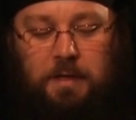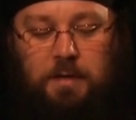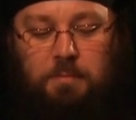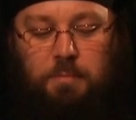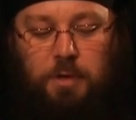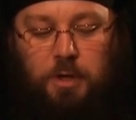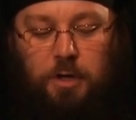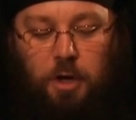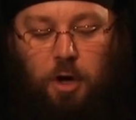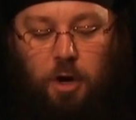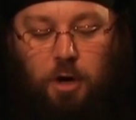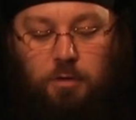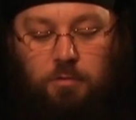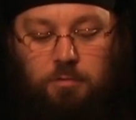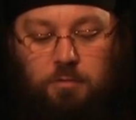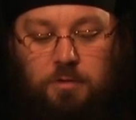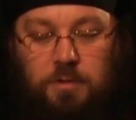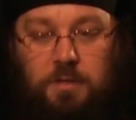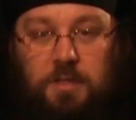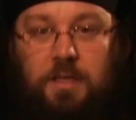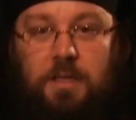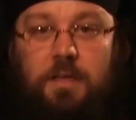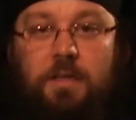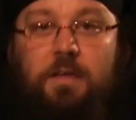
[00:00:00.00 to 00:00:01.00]
But
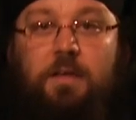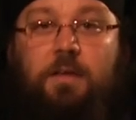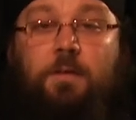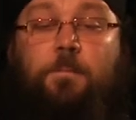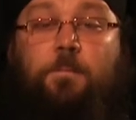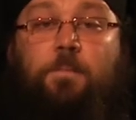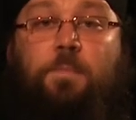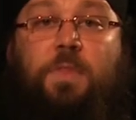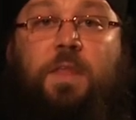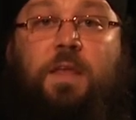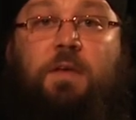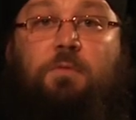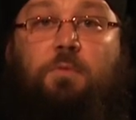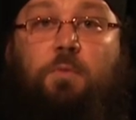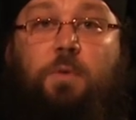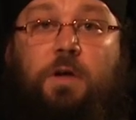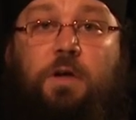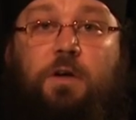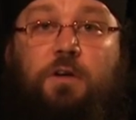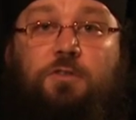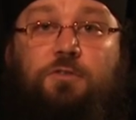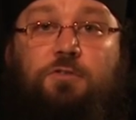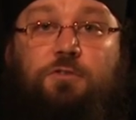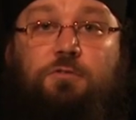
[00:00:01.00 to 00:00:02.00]
only if
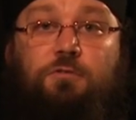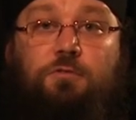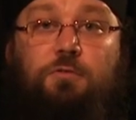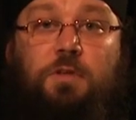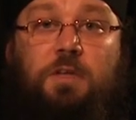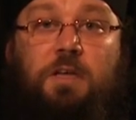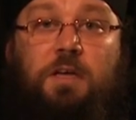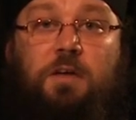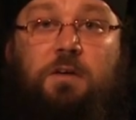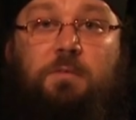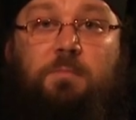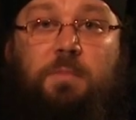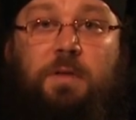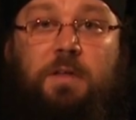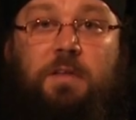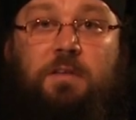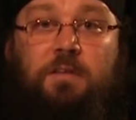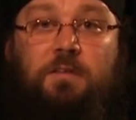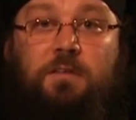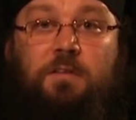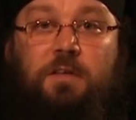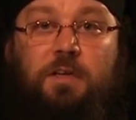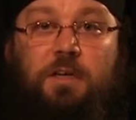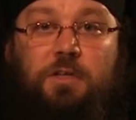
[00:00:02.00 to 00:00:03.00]
we are truly
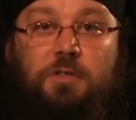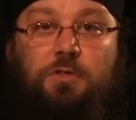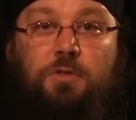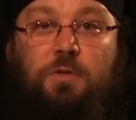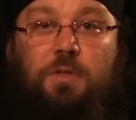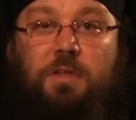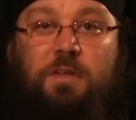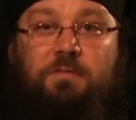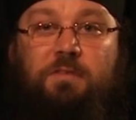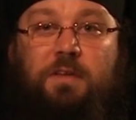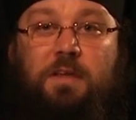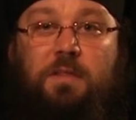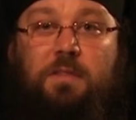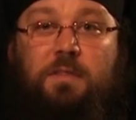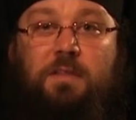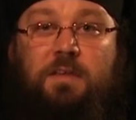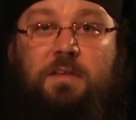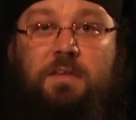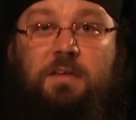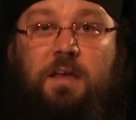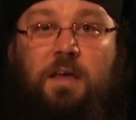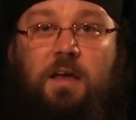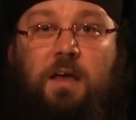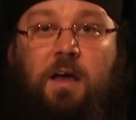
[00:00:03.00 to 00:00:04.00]
committed to living
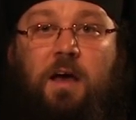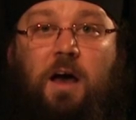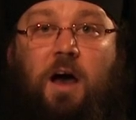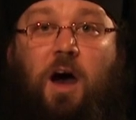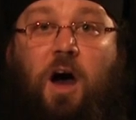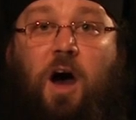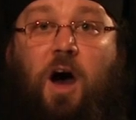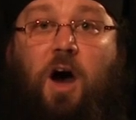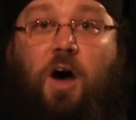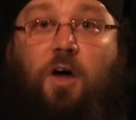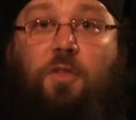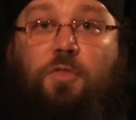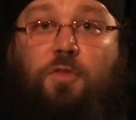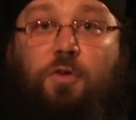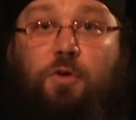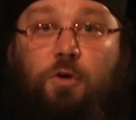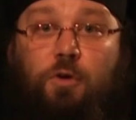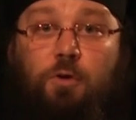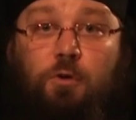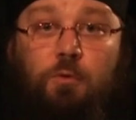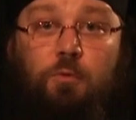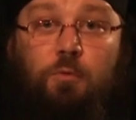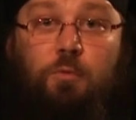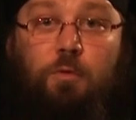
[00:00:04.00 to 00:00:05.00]
the
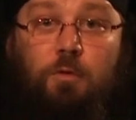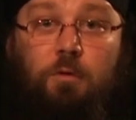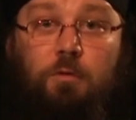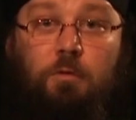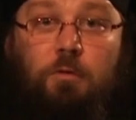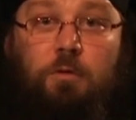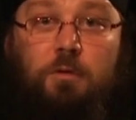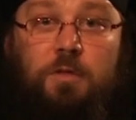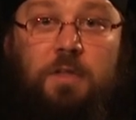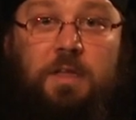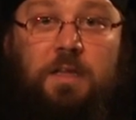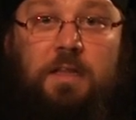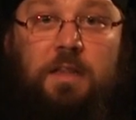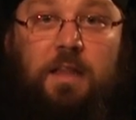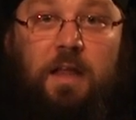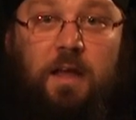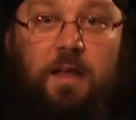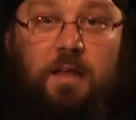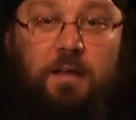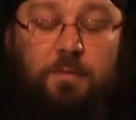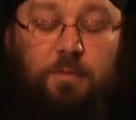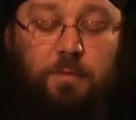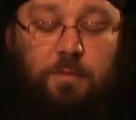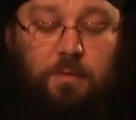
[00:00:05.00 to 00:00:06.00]
otherworldly
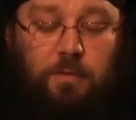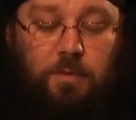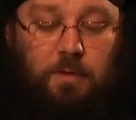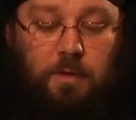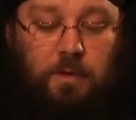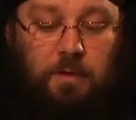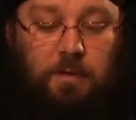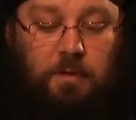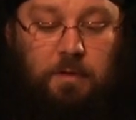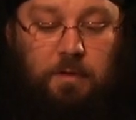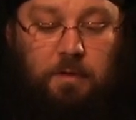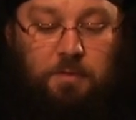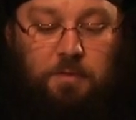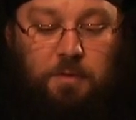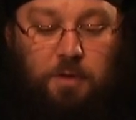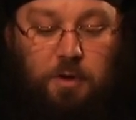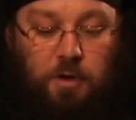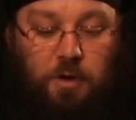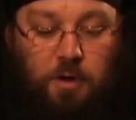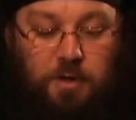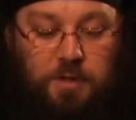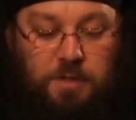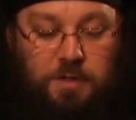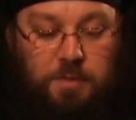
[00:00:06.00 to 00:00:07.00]
life of the
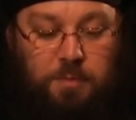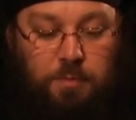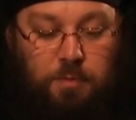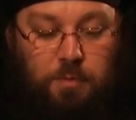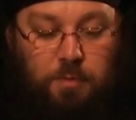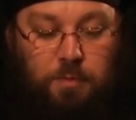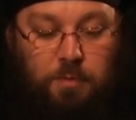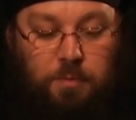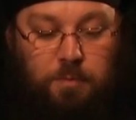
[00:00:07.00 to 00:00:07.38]
gospel.